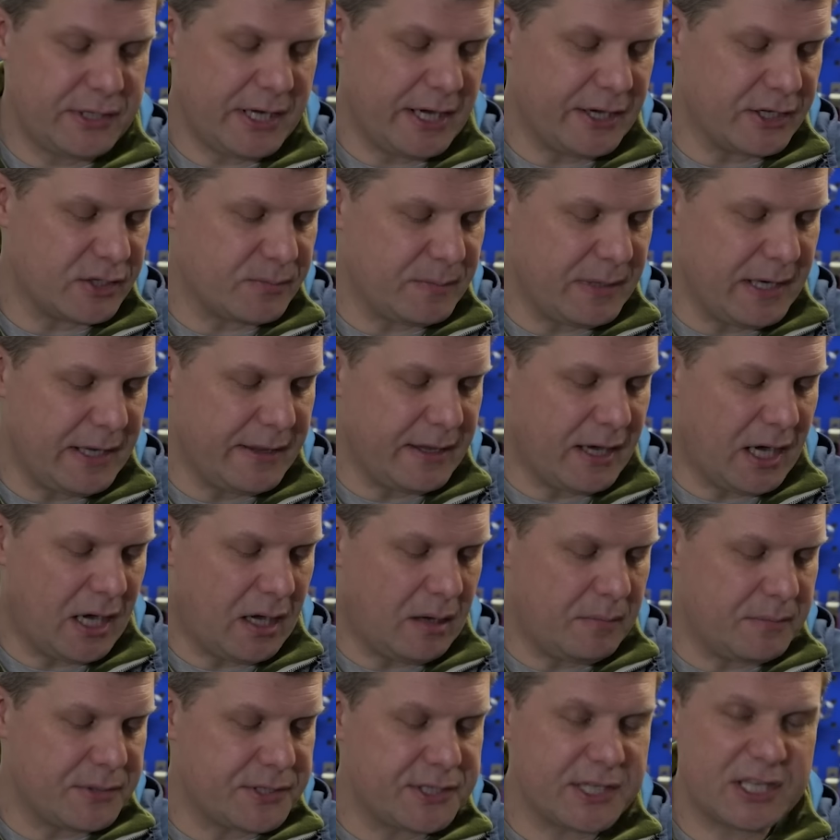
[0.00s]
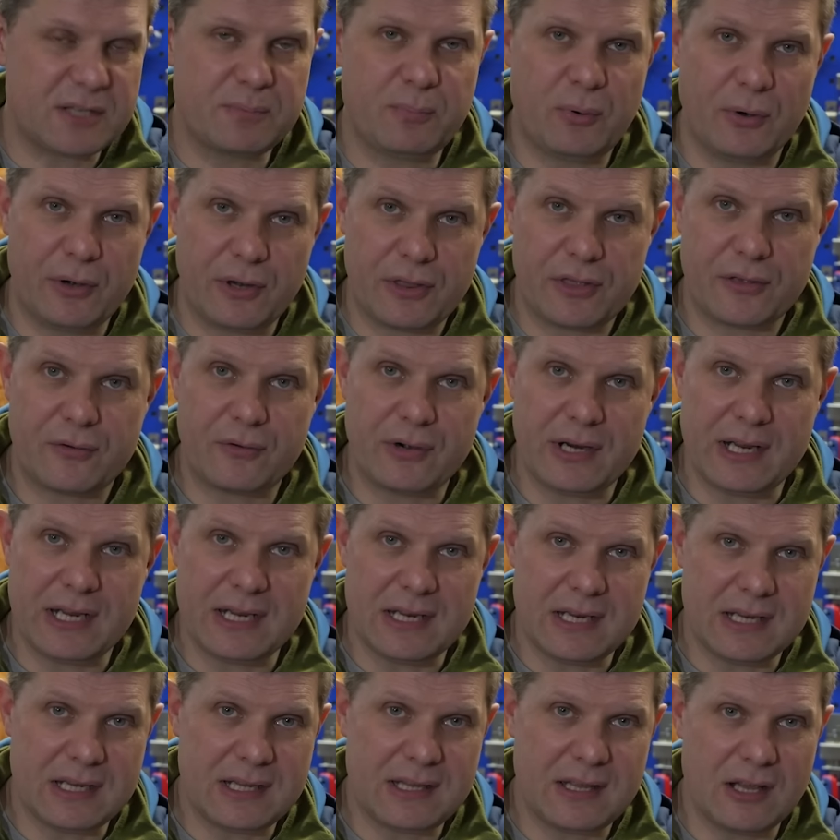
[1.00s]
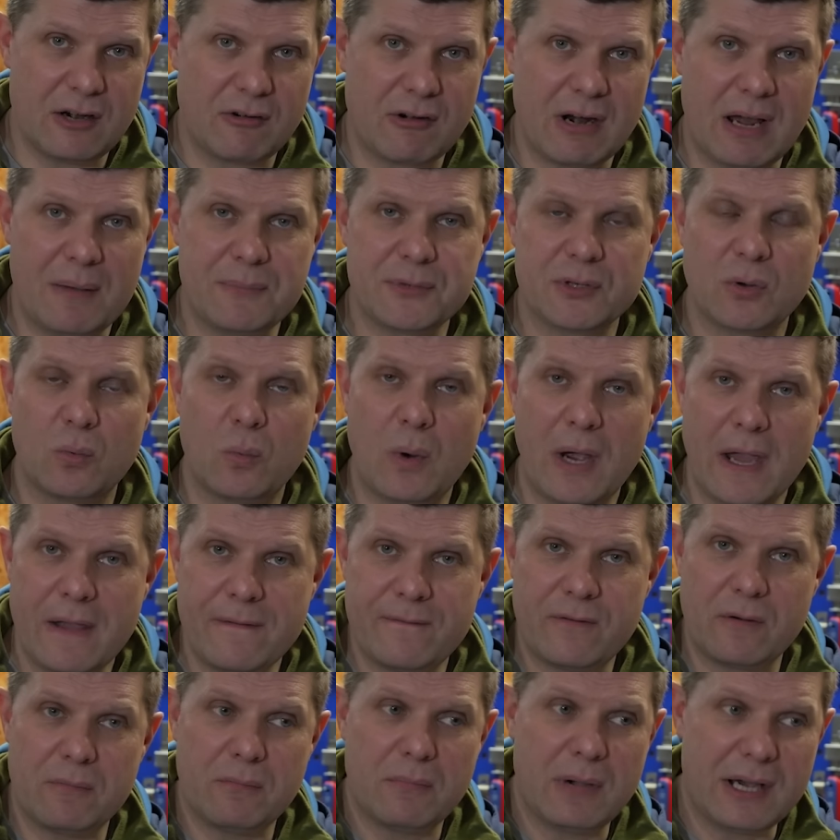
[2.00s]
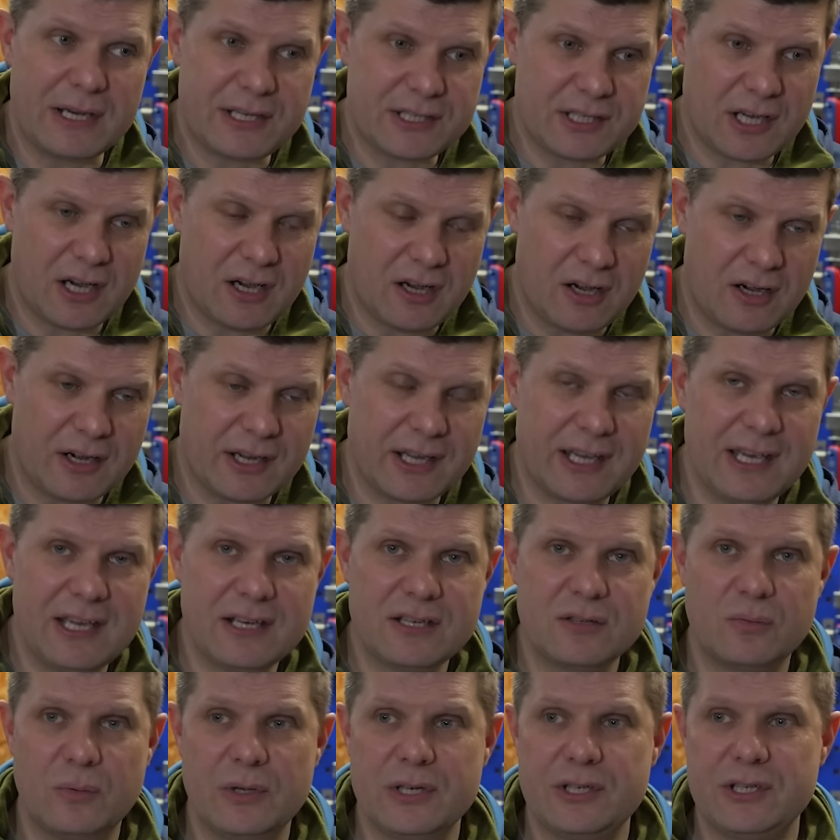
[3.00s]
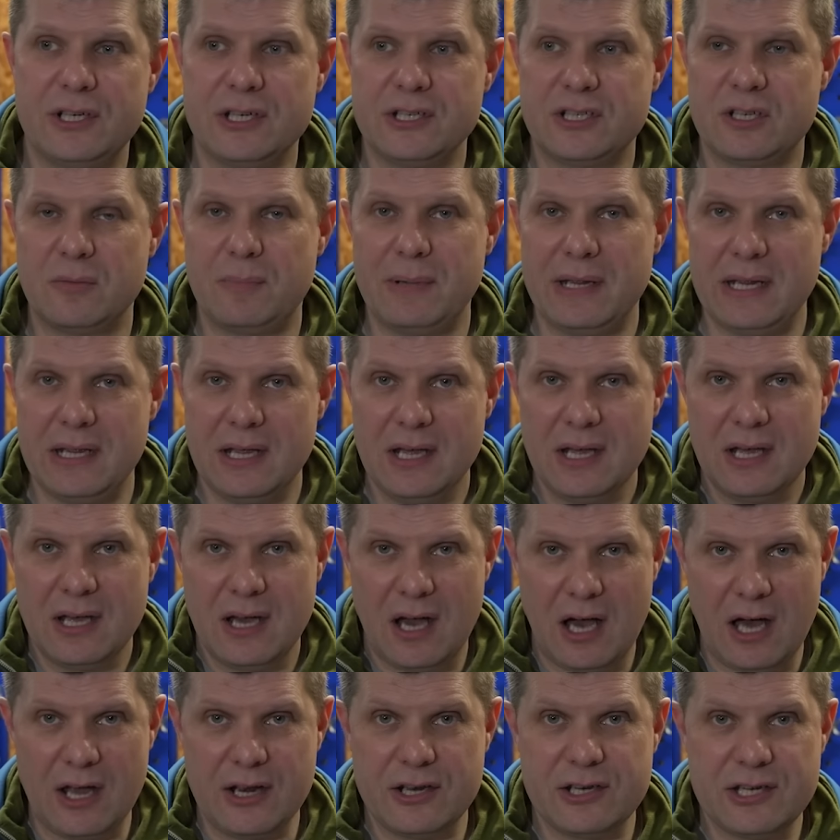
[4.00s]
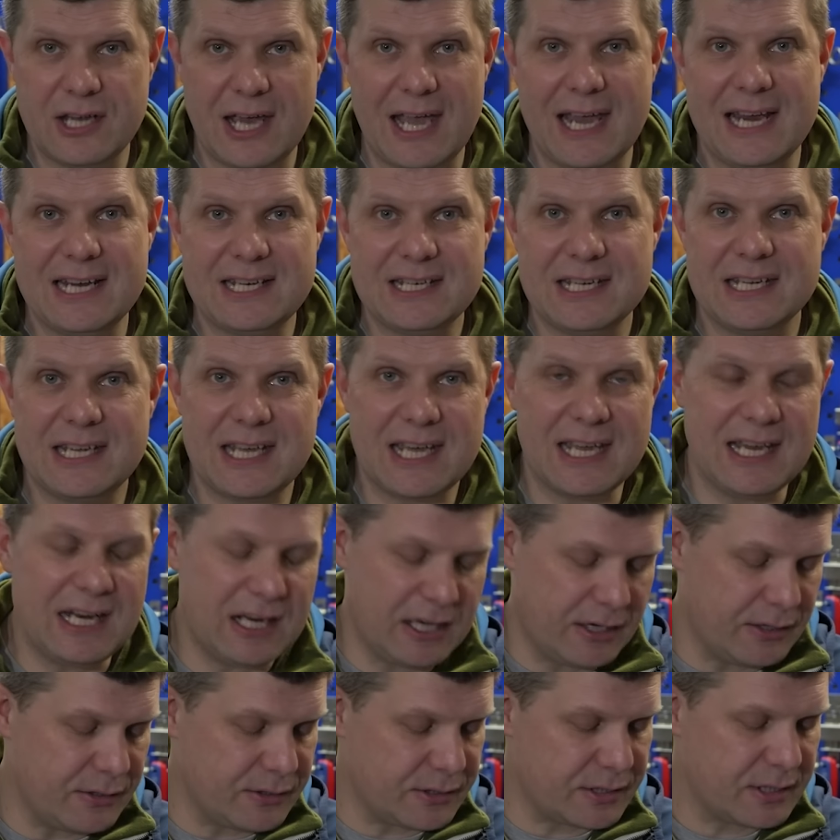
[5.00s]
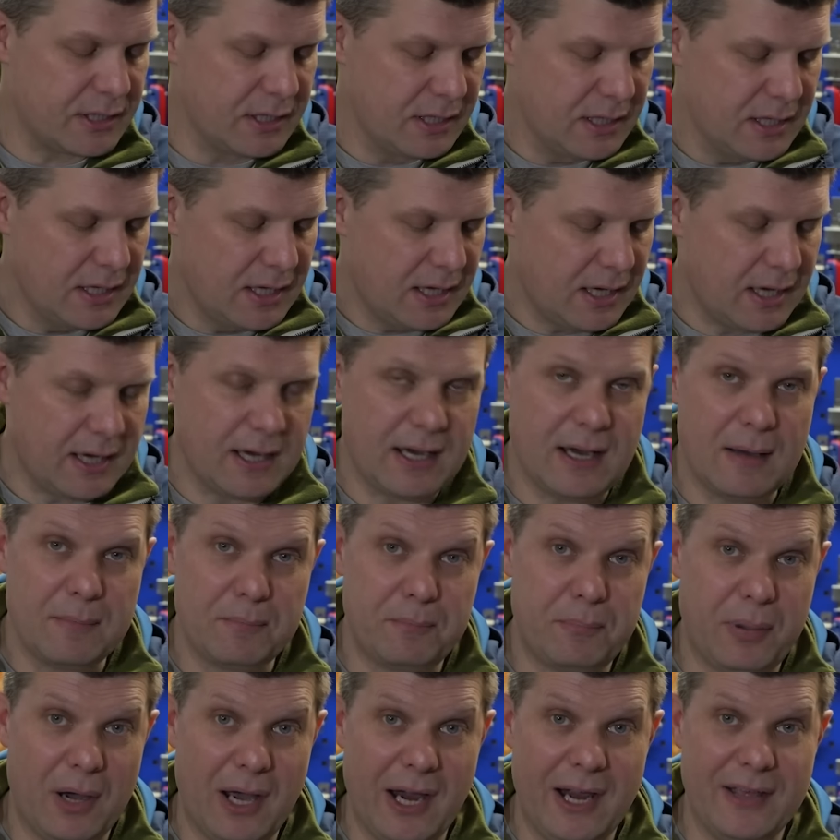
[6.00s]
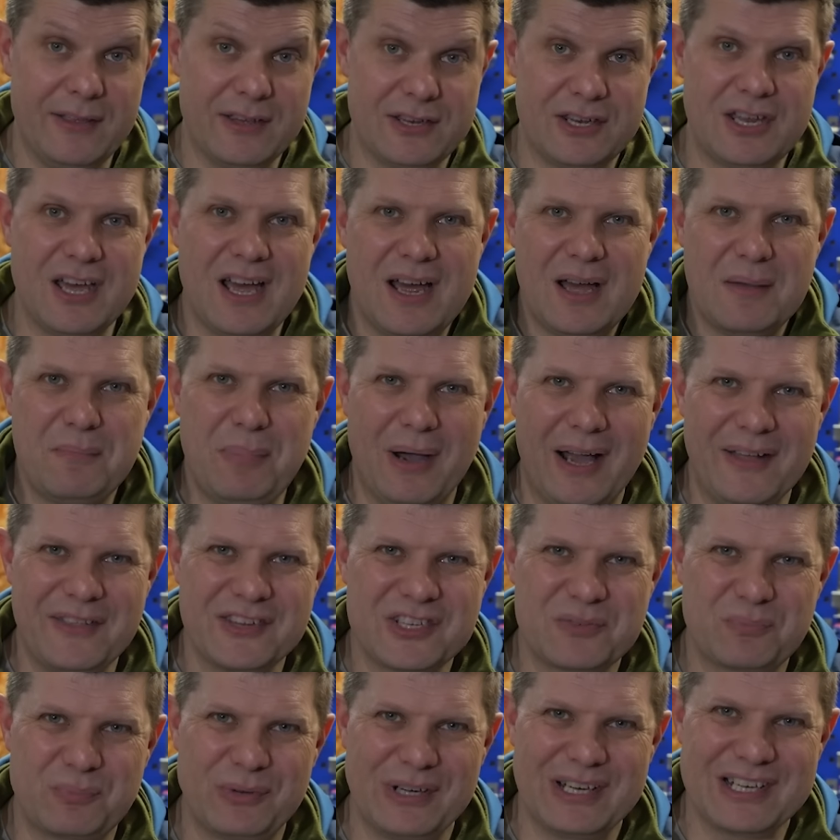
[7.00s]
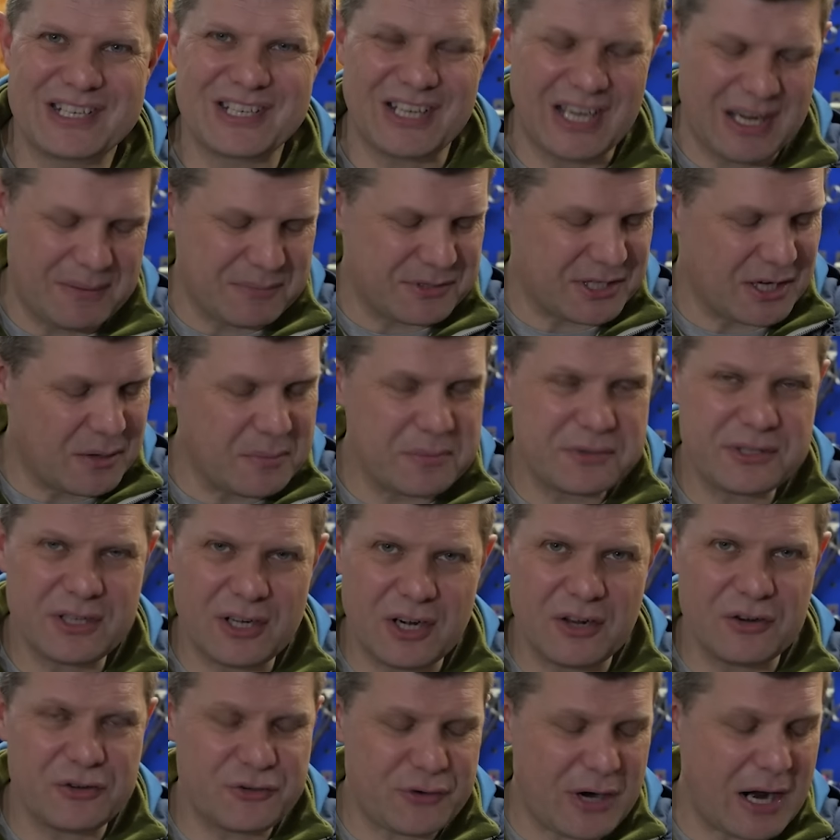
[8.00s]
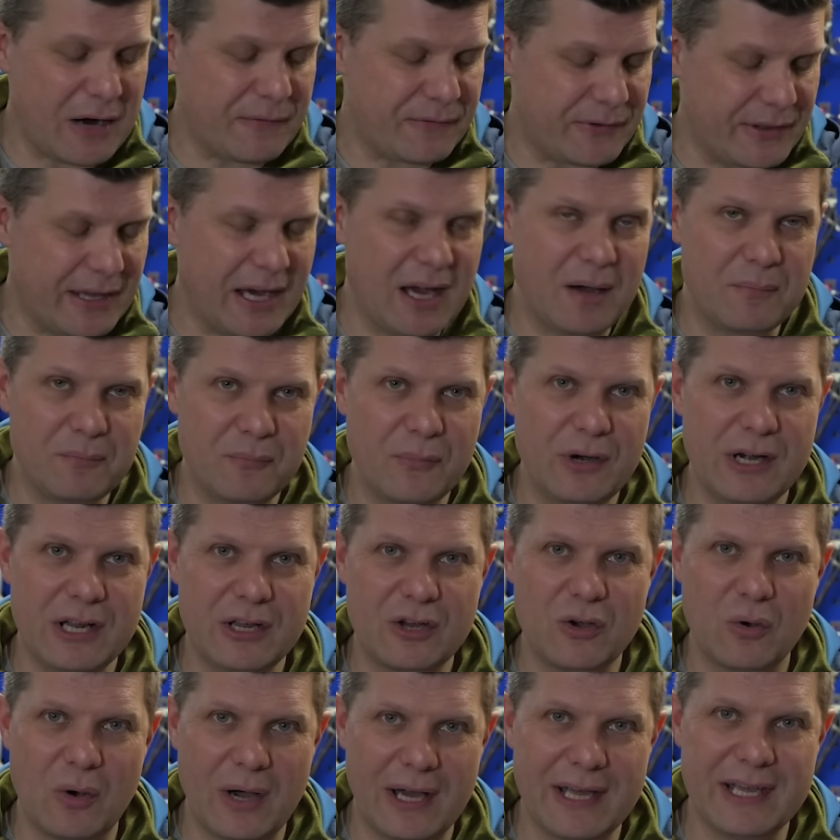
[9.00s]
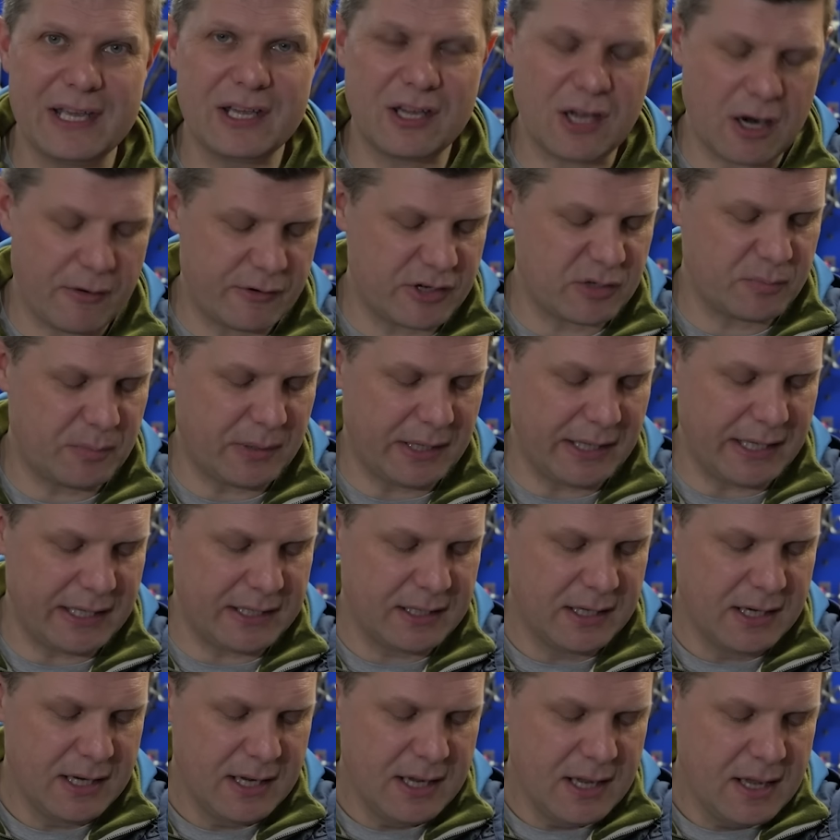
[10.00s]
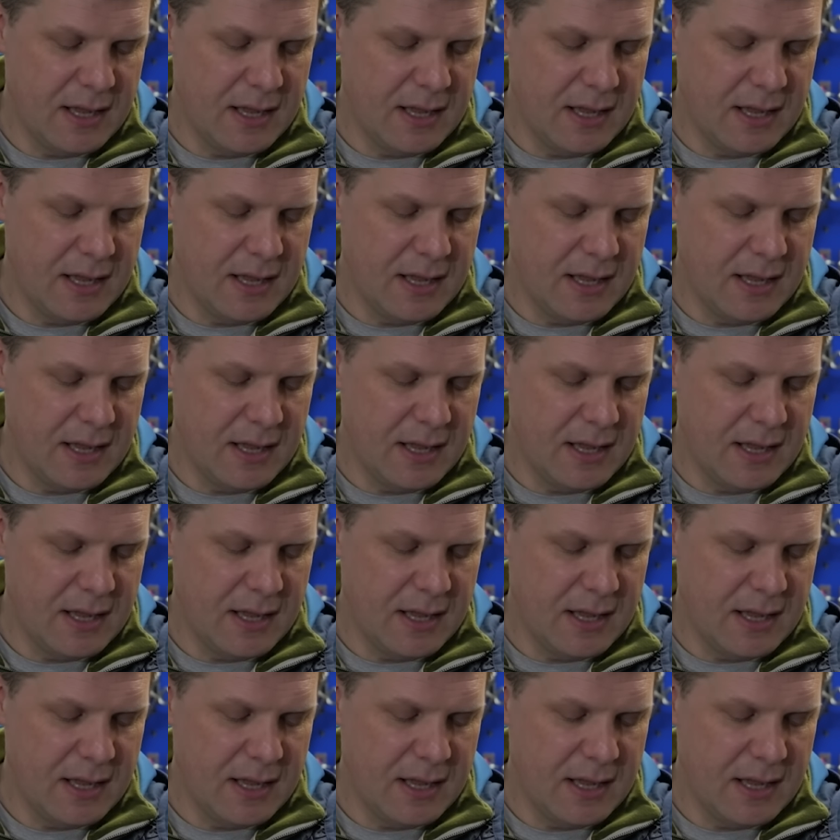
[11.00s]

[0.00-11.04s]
tells me that I'm 6.3 kilograms away from my target, which is to be under 80 kilos by the springtime. So I'm still on track for that. I'm really quite encouraged by it.